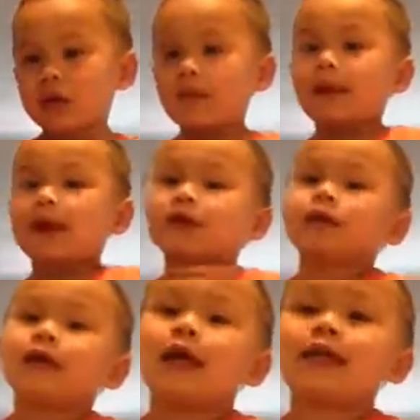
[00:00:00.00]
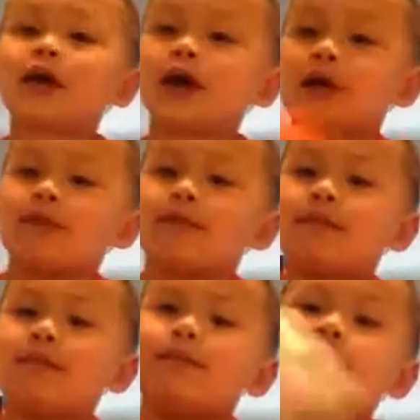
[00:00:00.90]
Come back next time.
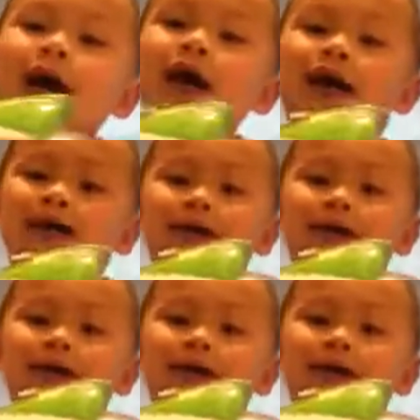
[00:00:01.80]
Bye.